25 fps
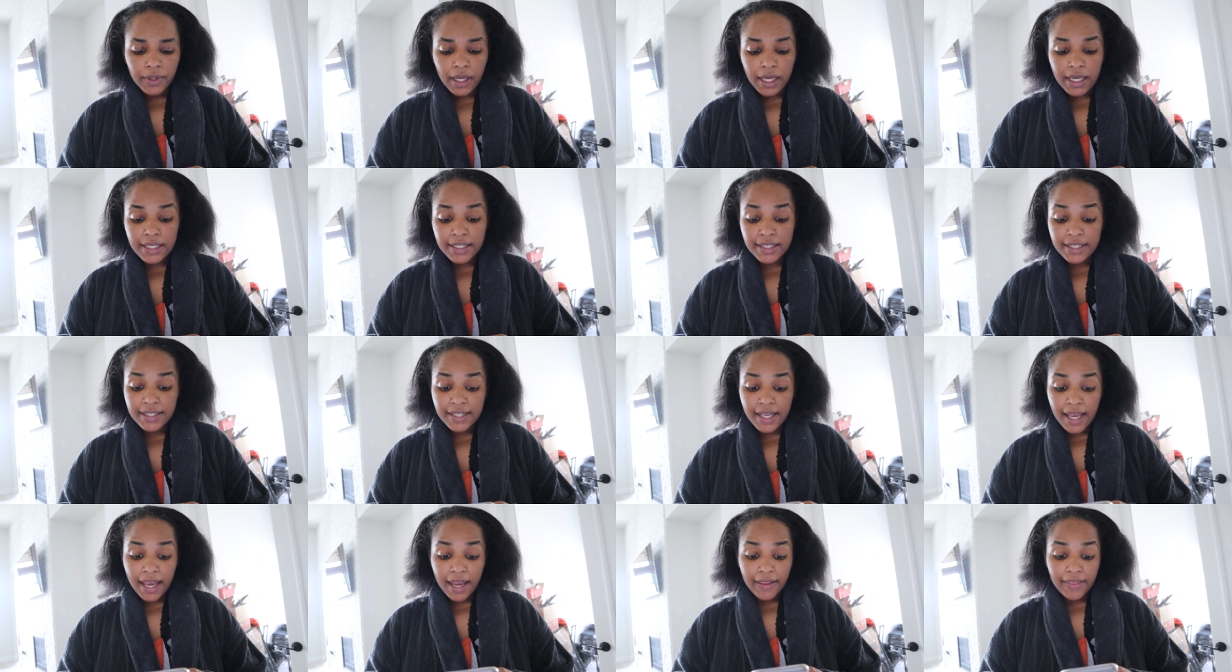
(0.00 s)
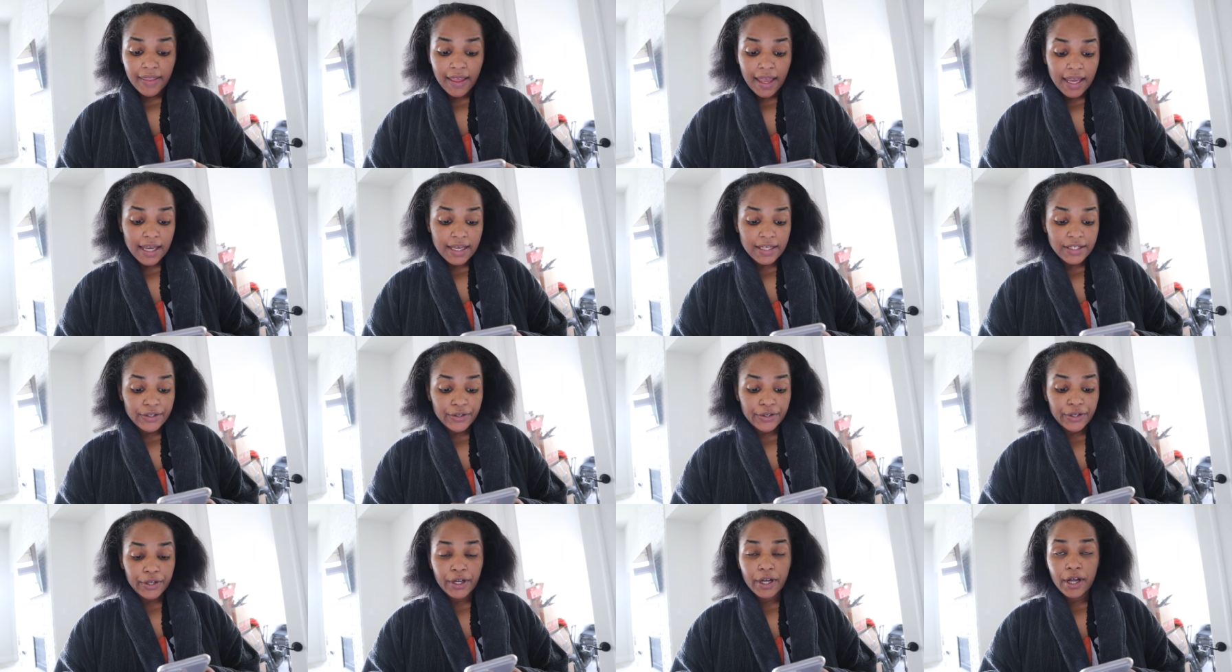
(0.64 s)
he said that
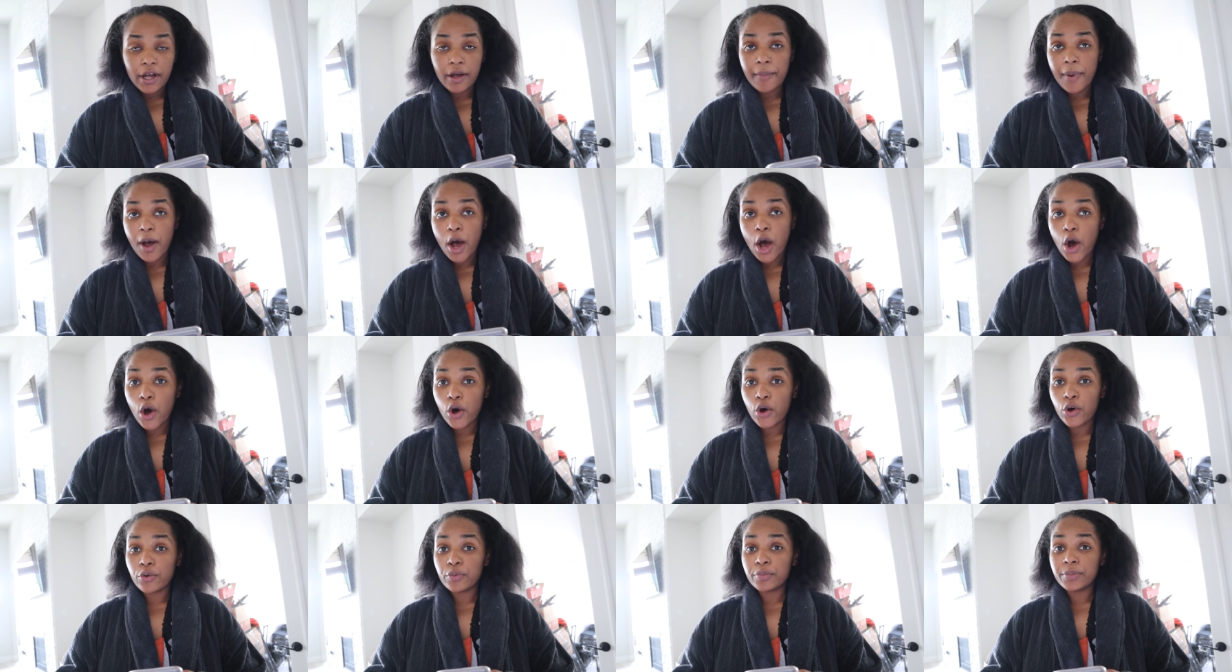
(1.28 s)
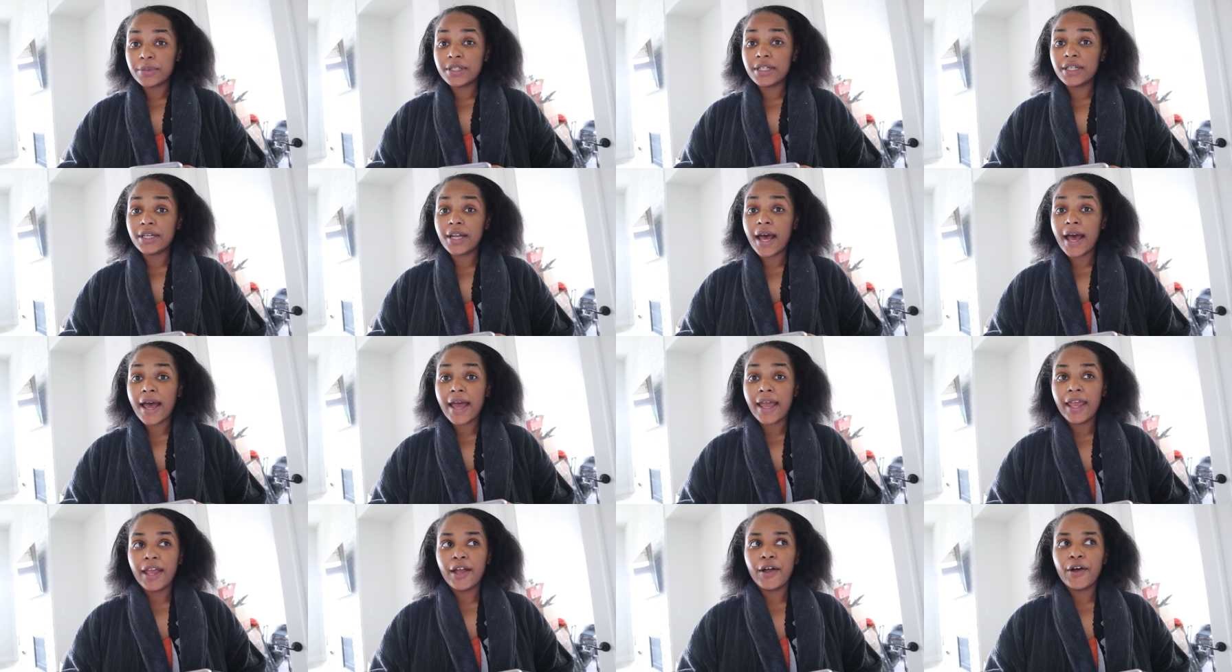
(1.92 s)
he's gonna come home
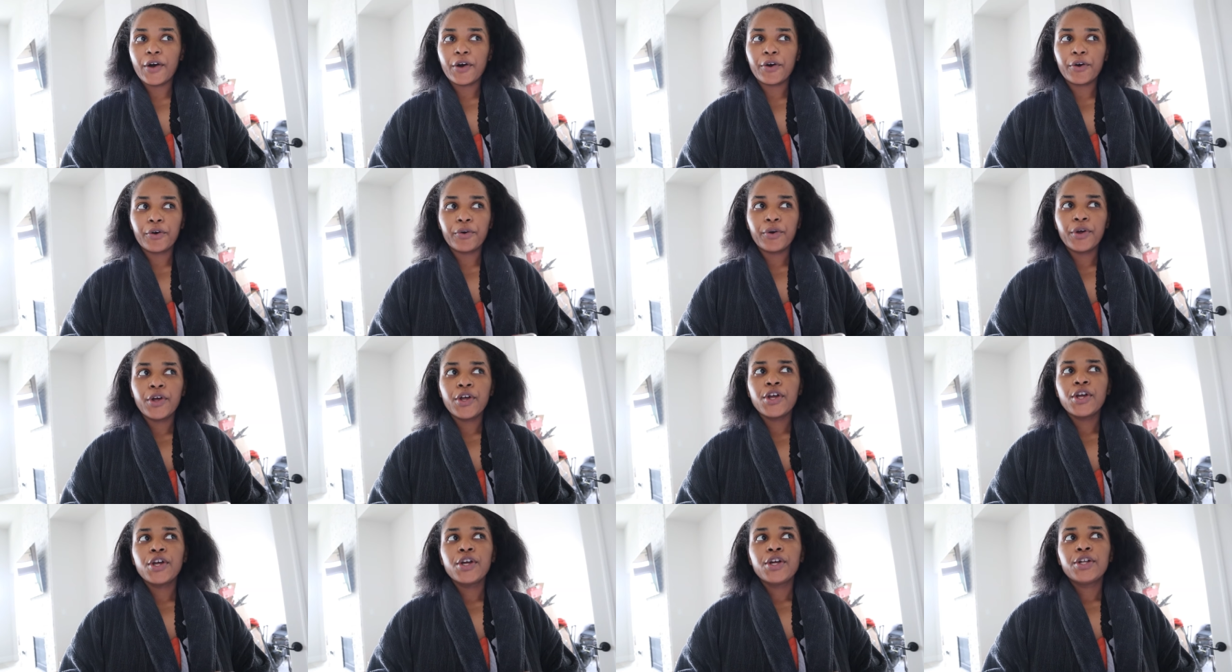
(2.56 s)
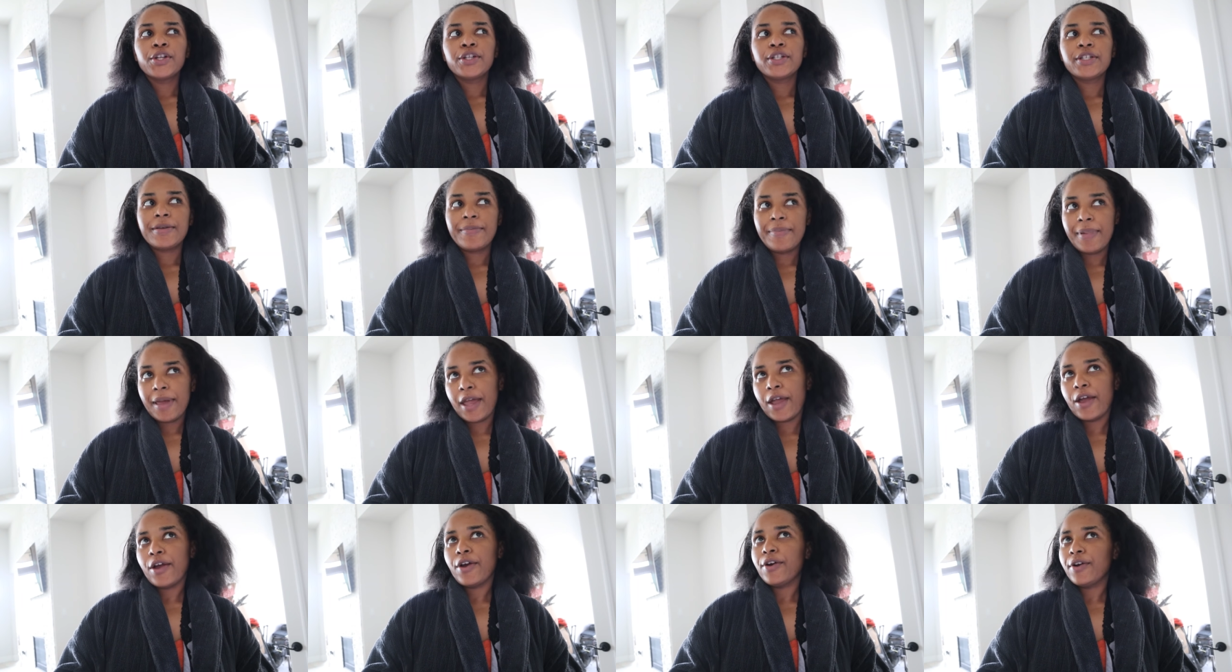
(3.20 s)
tonight and go to
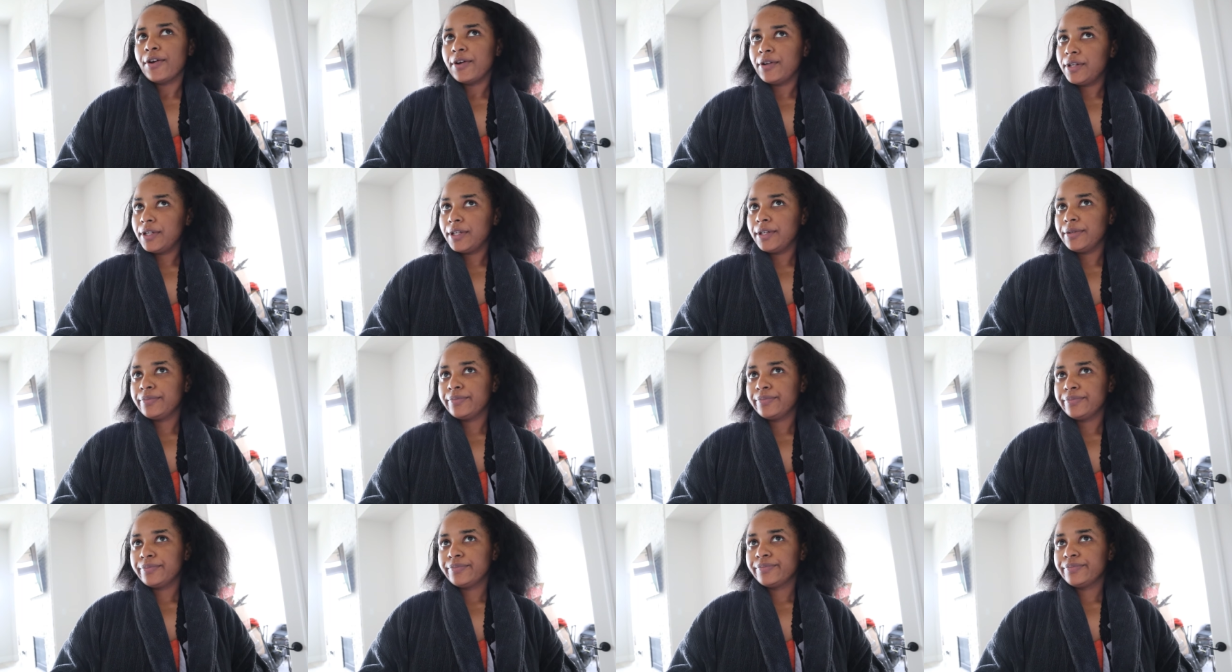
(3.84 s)
bed early.